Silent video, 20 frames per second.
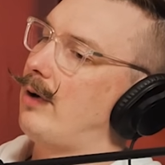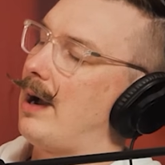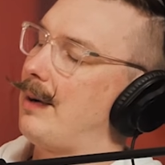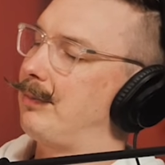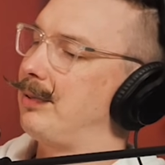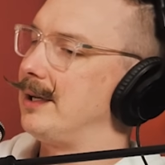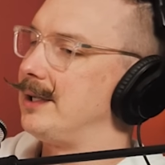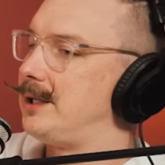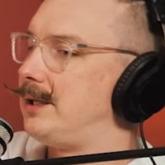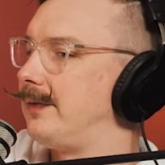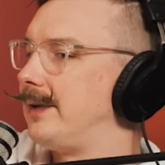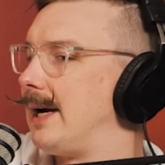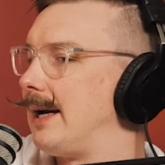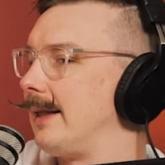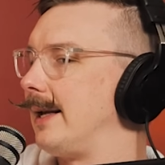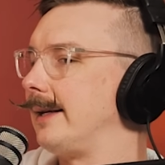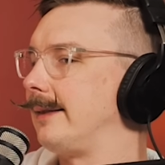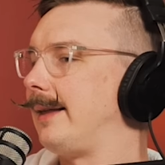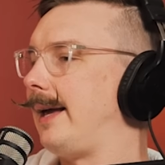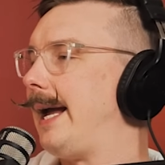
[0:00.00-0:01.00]
Right. Plus you've
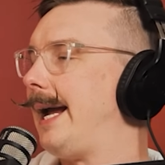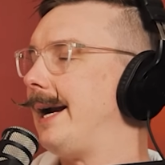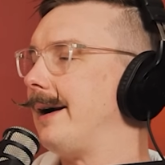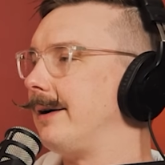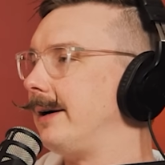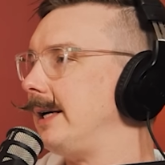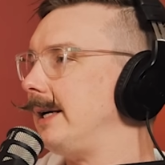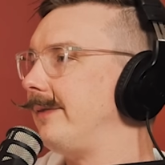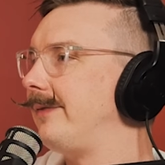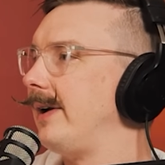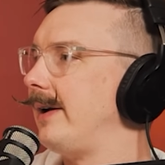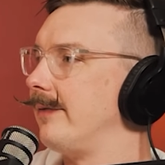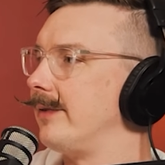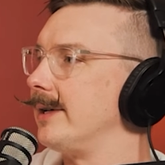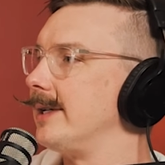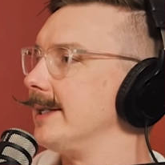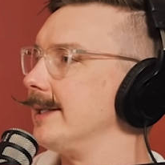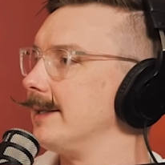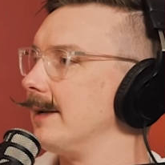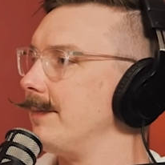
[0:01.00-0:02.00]
got the Harry
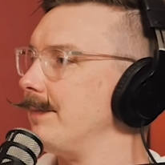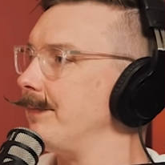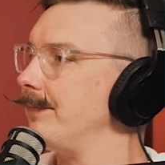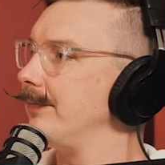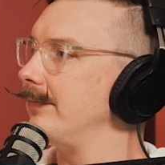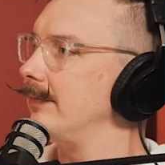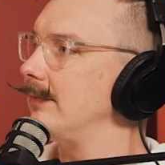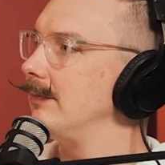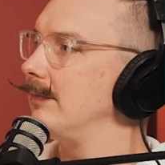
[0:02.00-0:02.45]
favoritism.